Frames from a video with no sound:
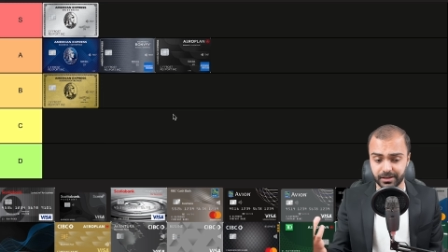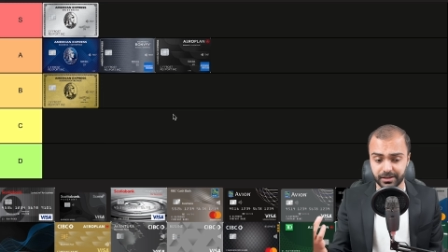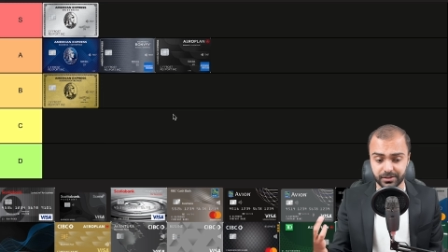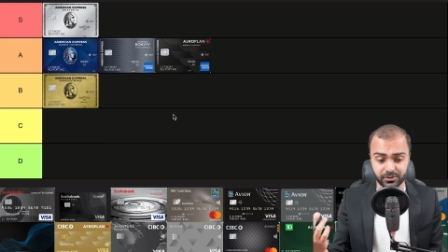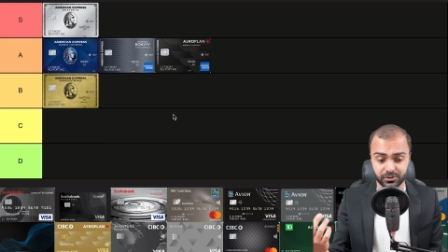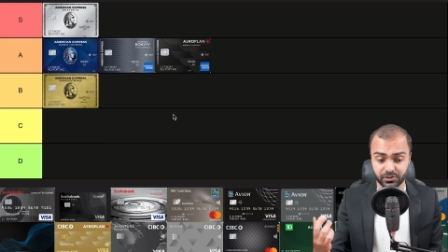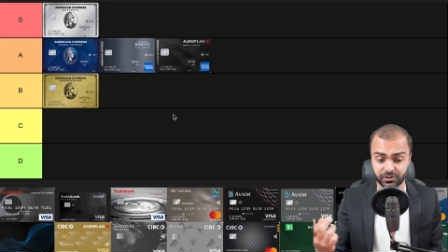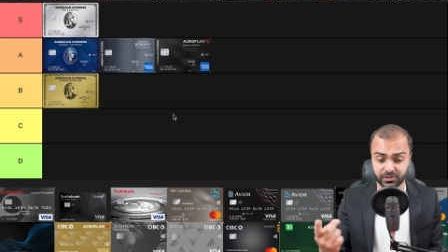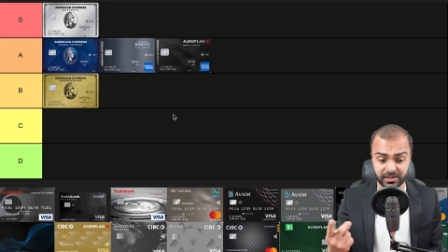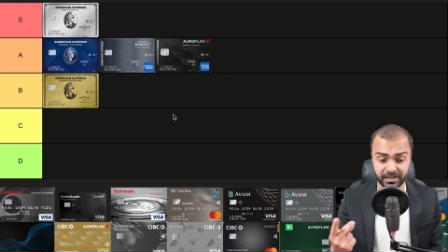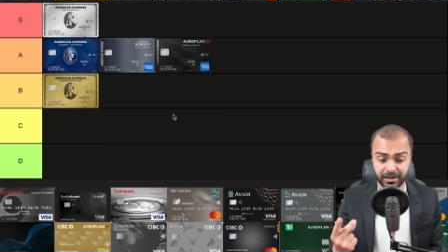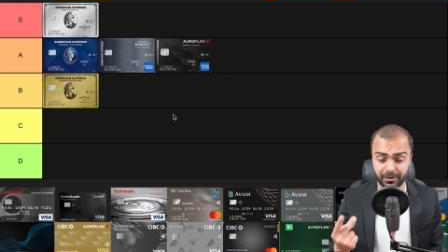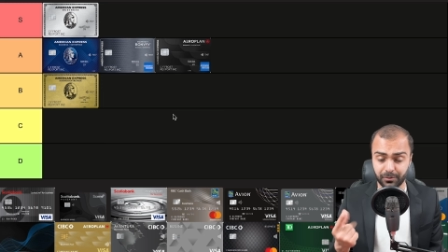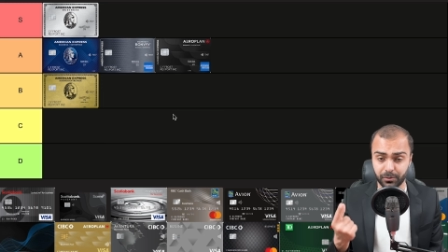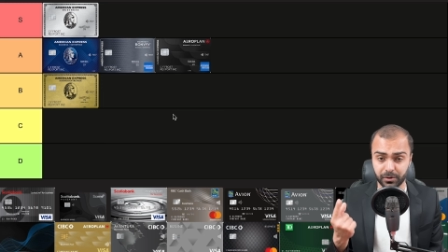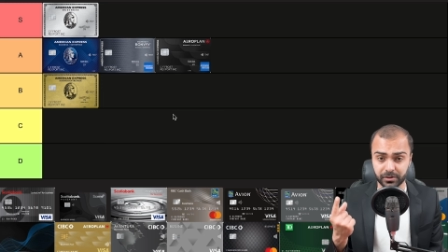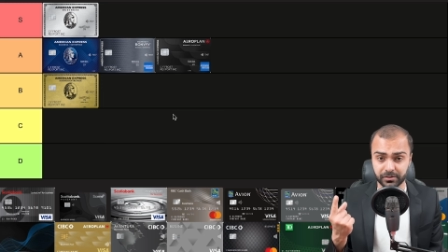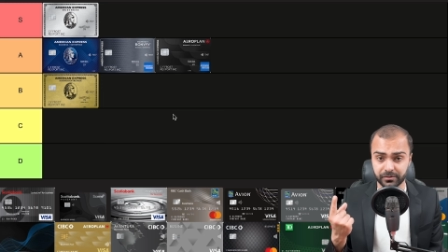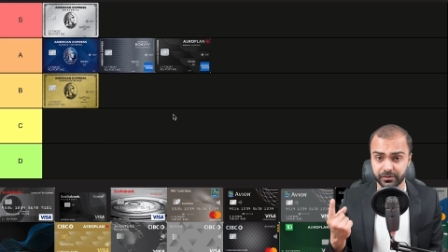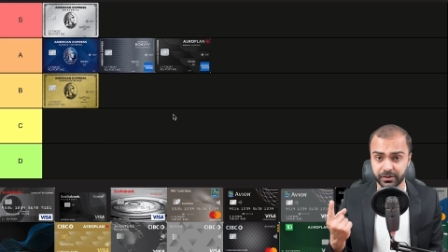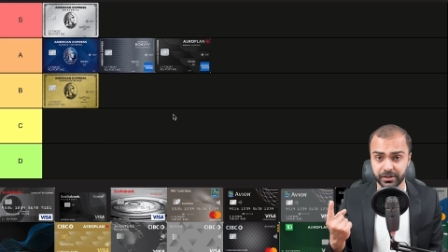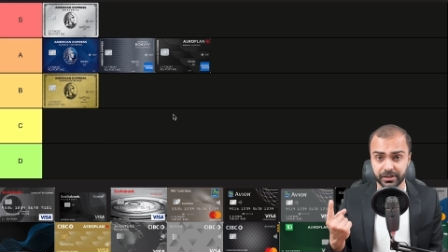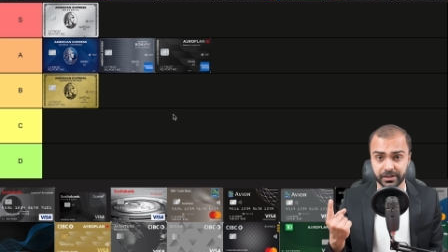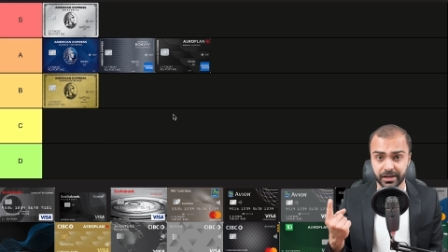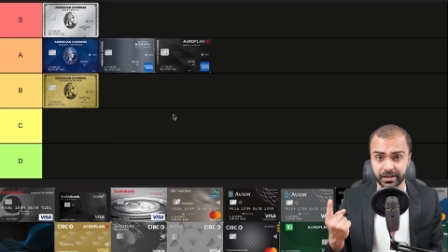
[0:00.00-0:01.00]
just that 1
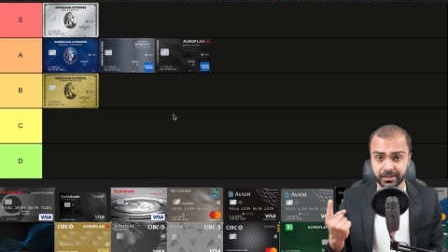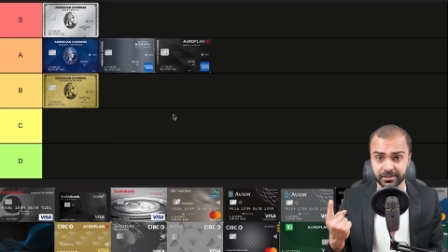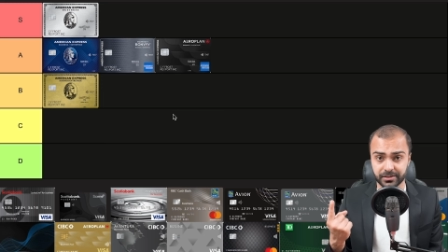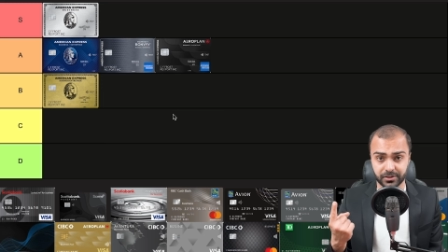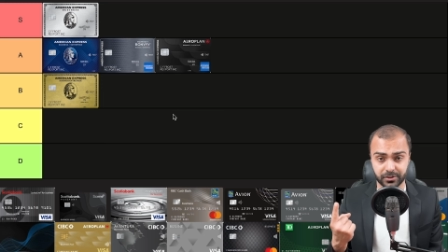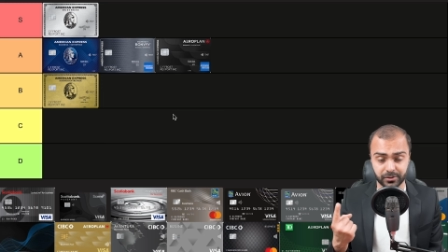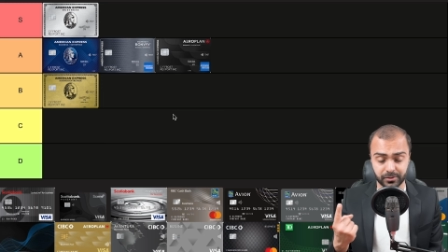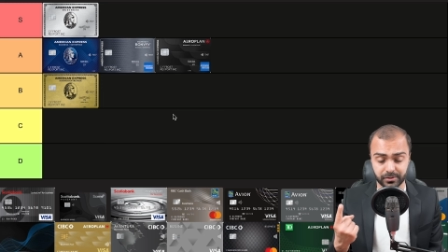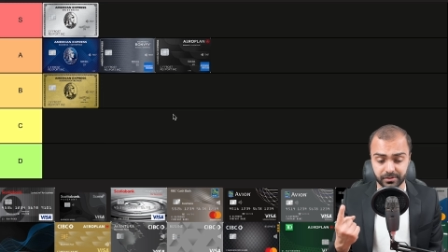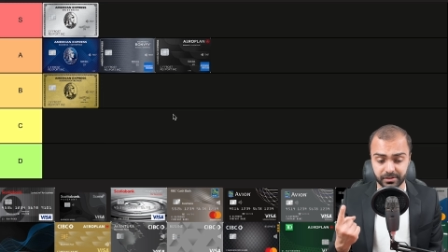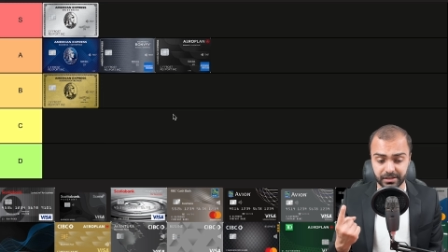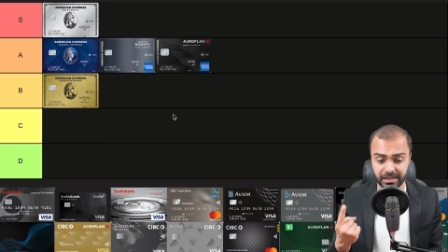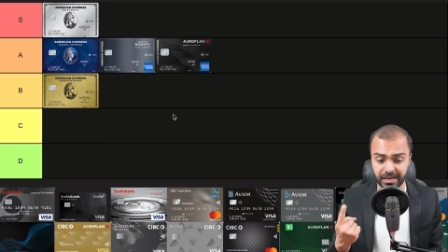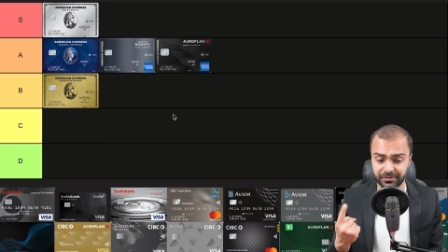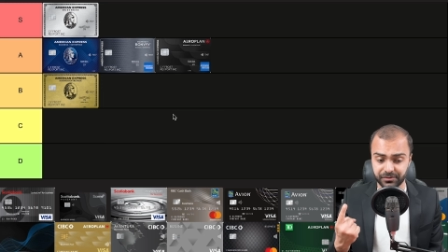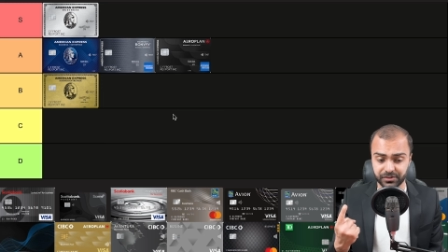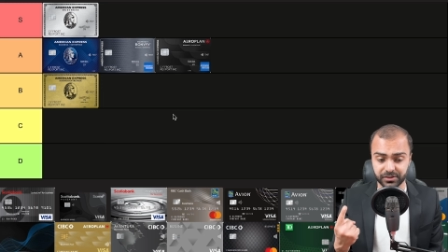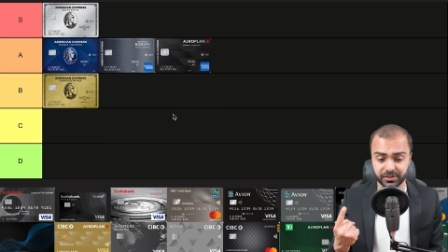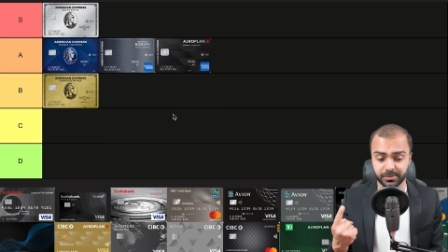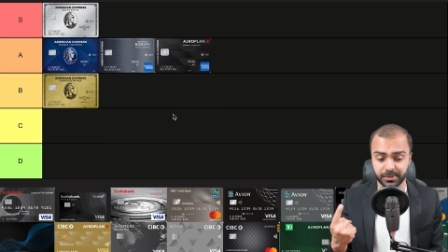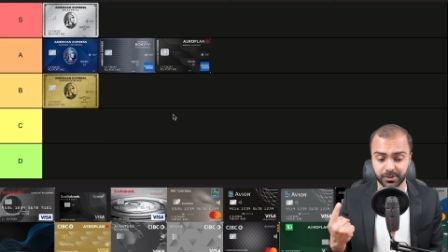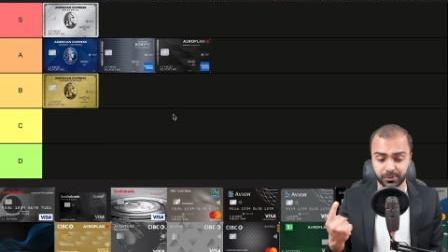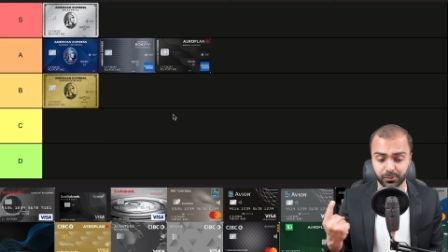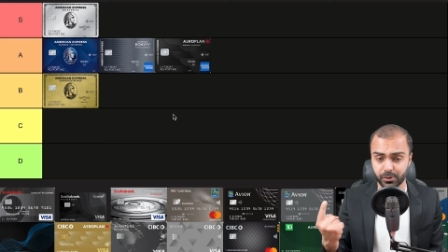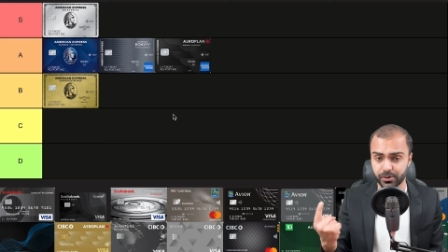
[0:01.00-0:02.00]
free night could
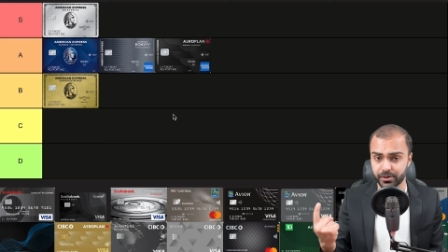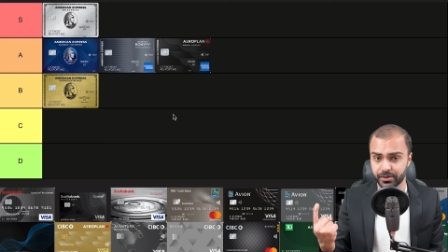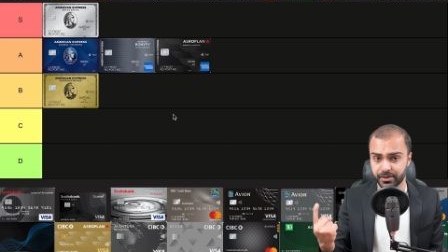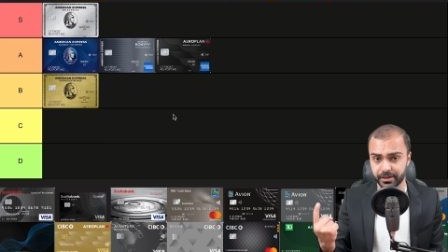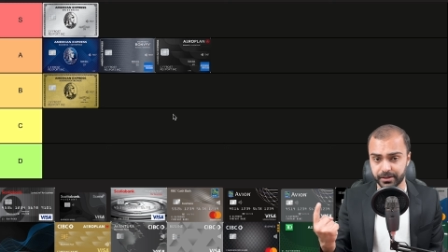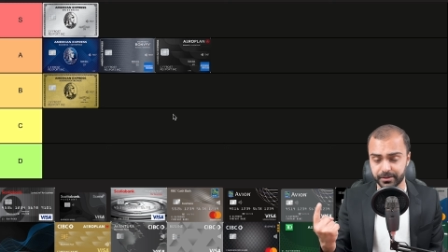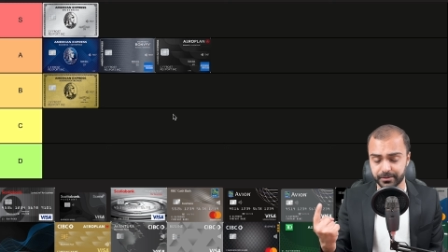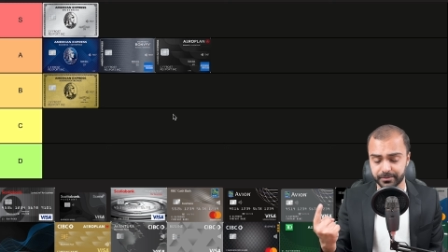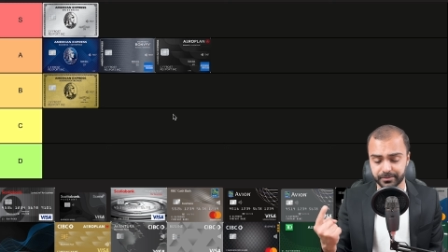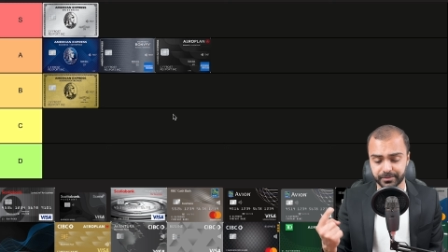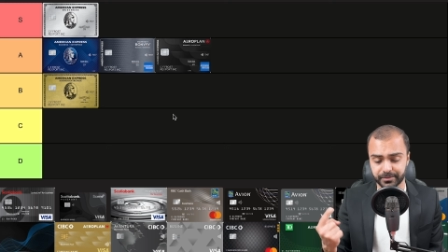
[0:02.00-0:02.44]
definitely be worth it.